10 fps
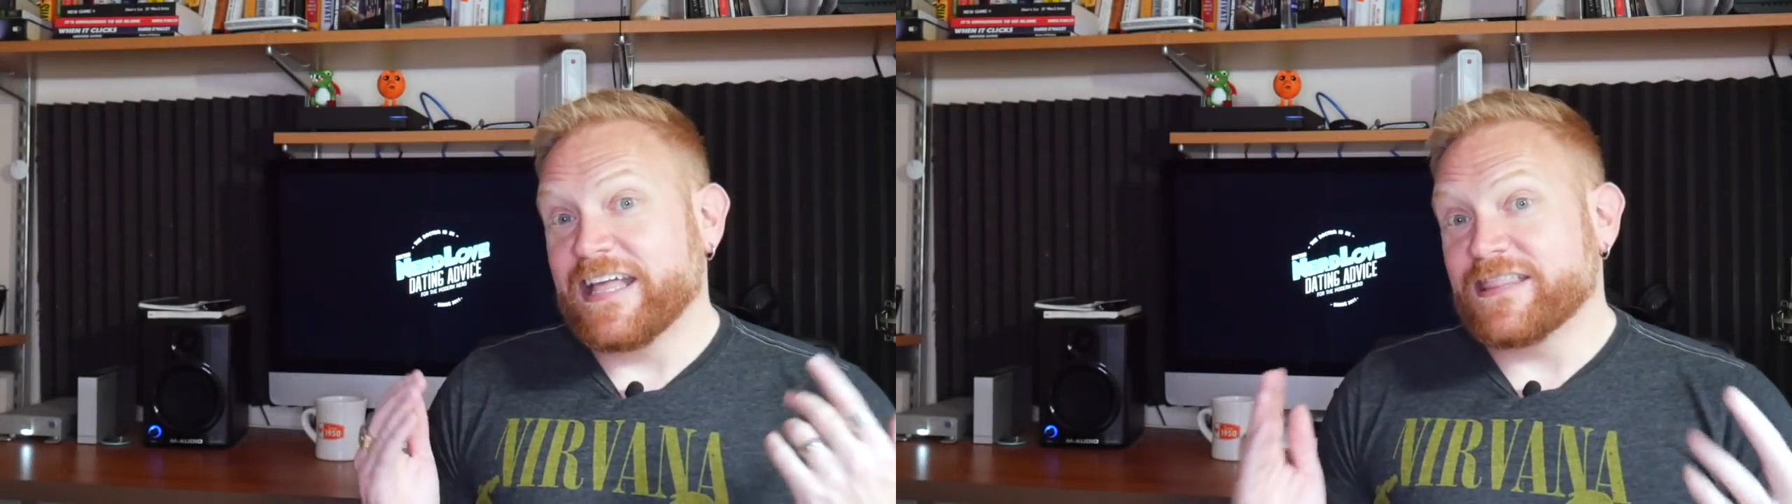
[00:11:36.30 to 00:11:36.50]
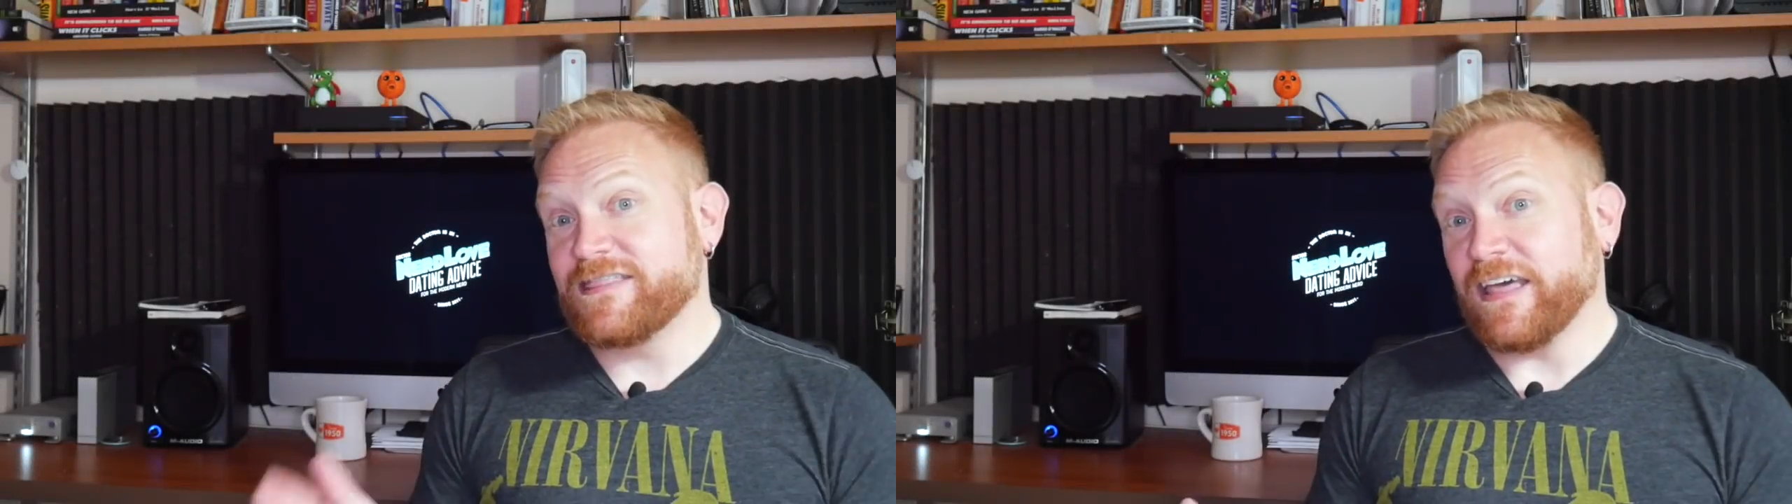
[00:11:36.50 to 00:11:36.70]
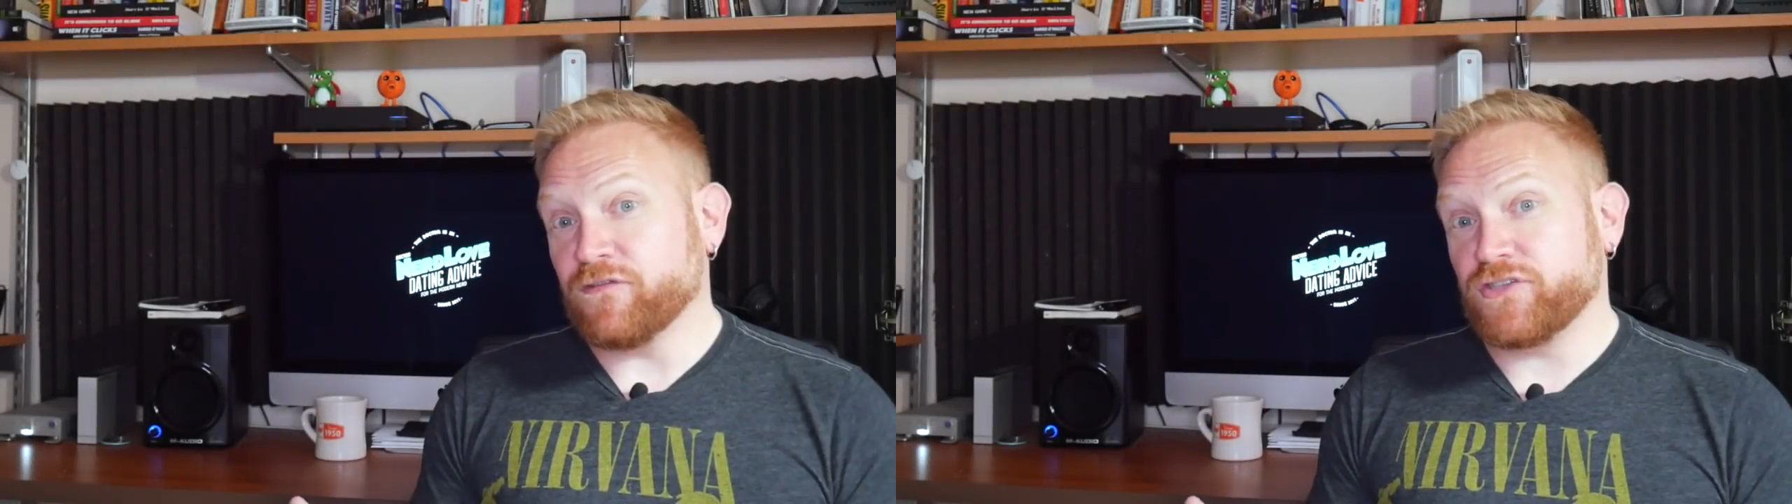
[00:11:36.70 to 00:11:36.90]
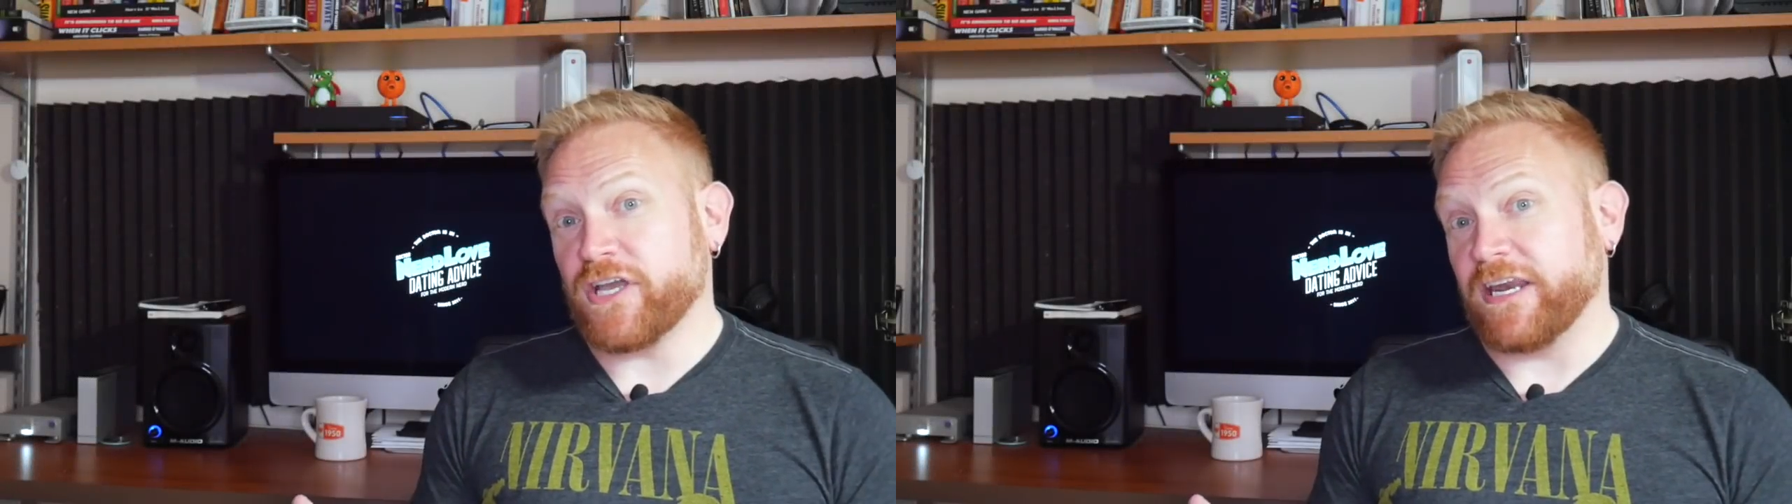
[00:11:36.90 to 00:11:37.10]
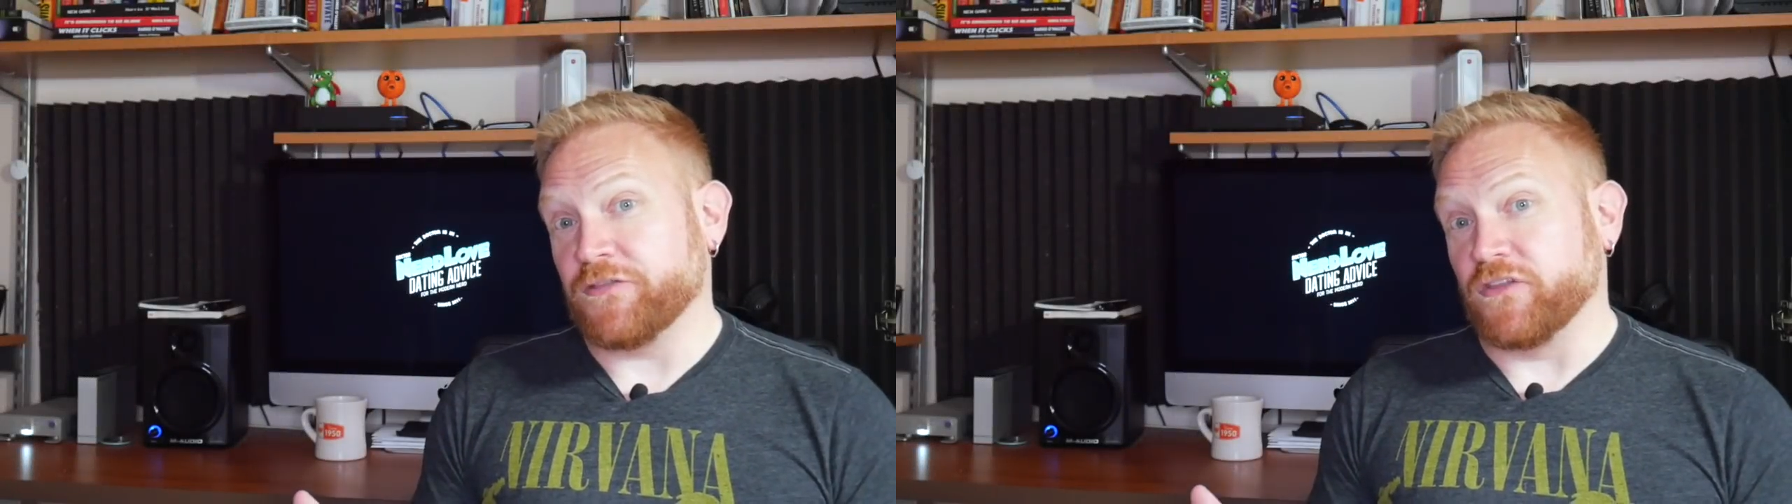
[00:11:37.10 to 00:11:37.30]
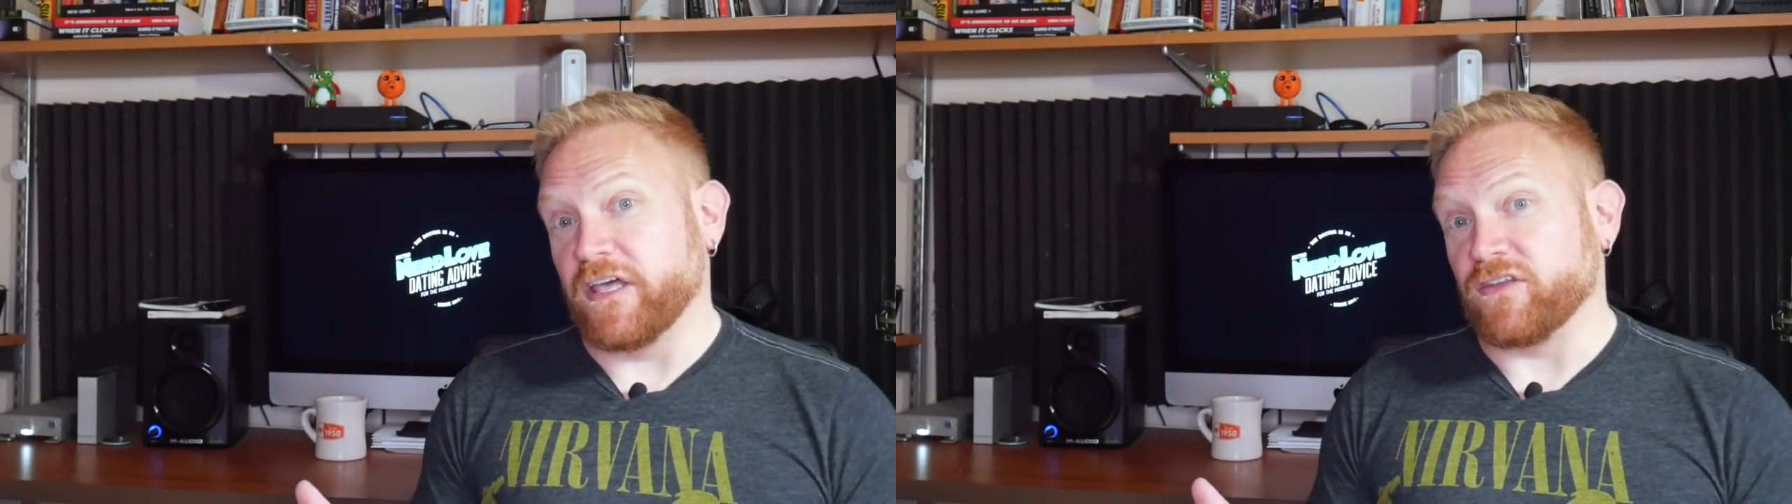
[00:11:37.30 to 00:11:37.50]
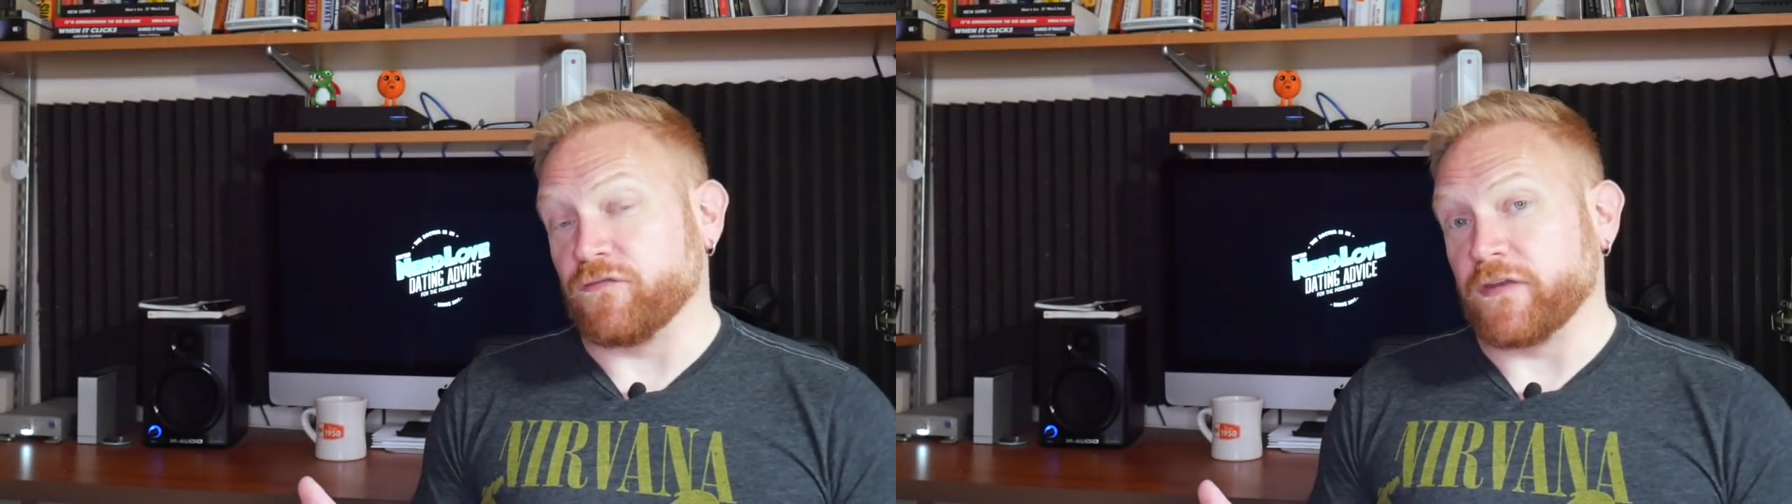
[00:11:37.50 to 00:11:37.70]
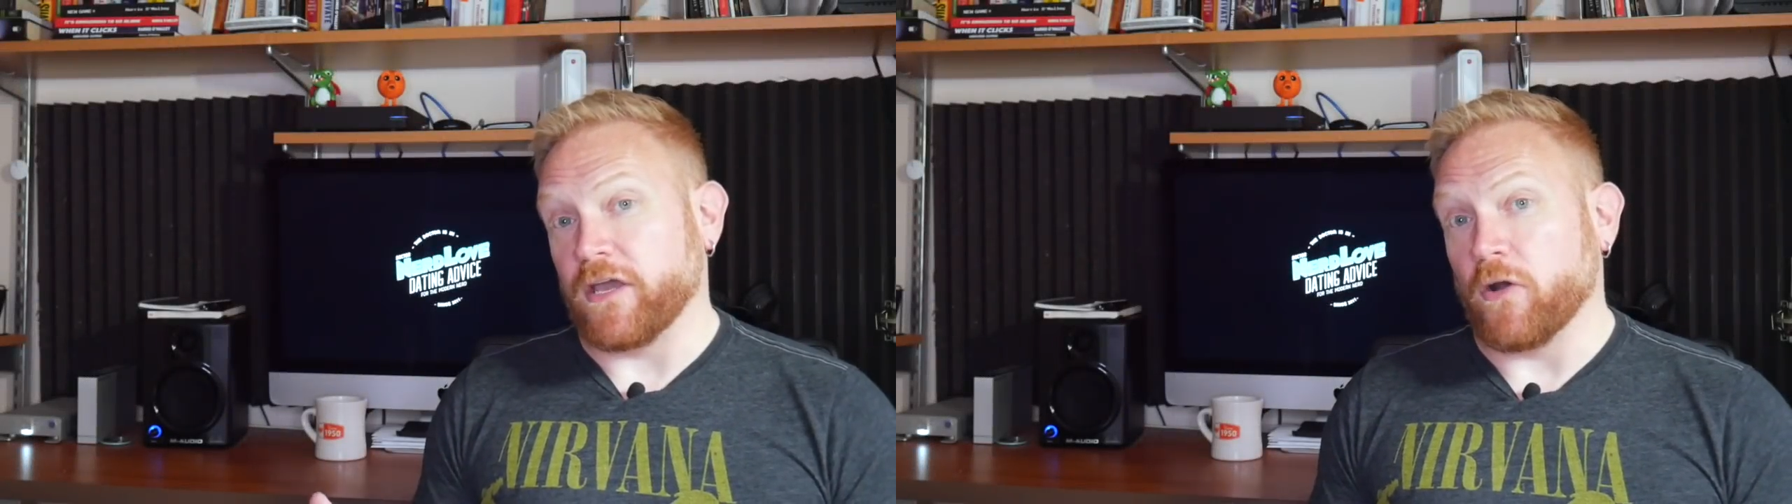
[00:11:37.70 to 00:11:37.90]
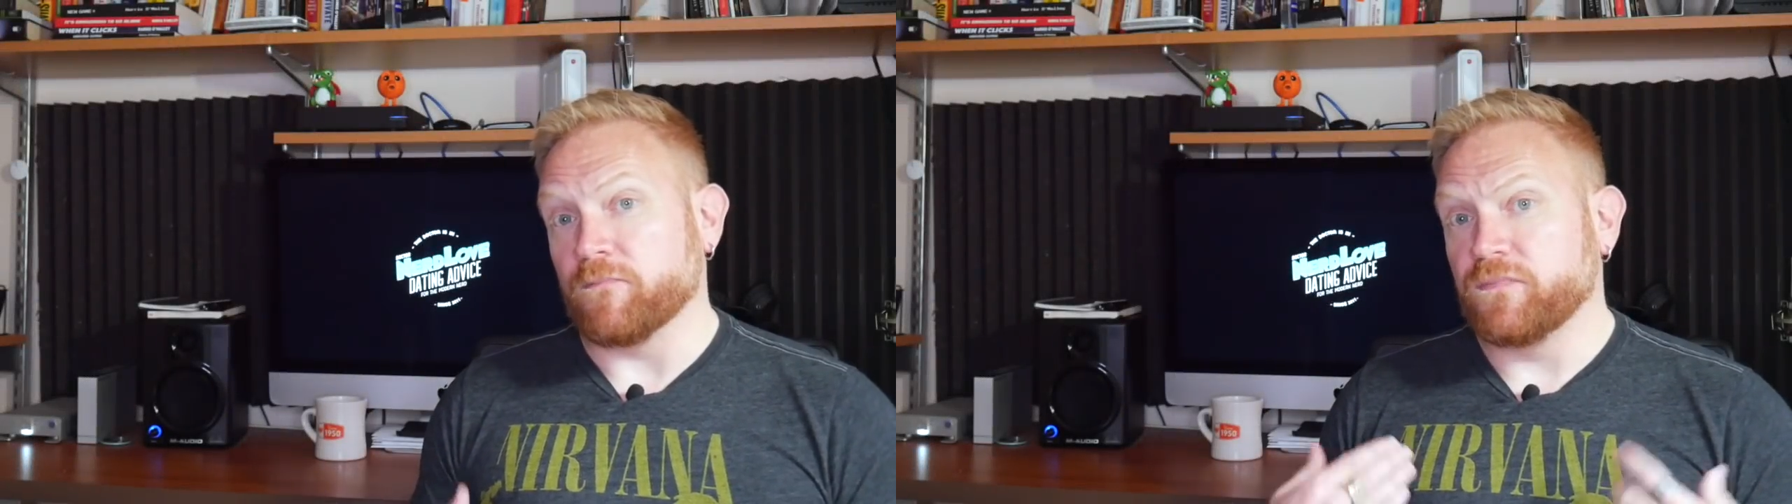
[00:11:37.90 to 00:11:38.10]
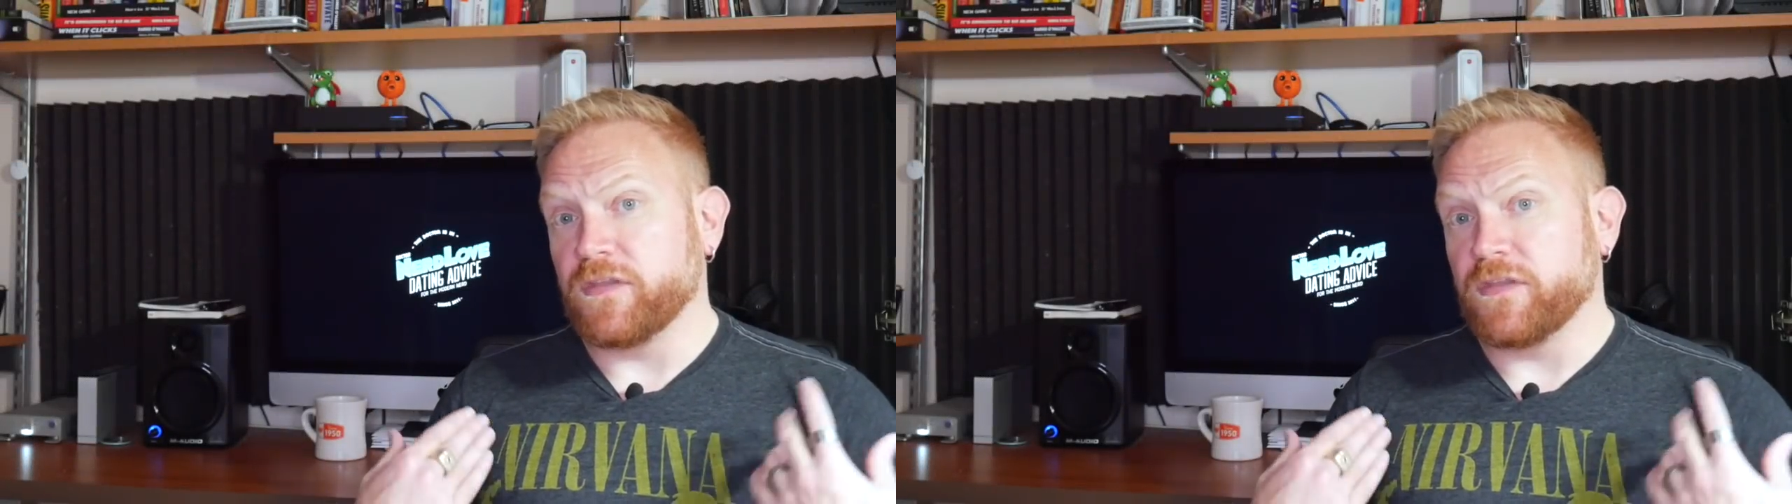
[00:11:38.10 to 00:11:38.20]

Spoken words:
thanks for checking out the latest video.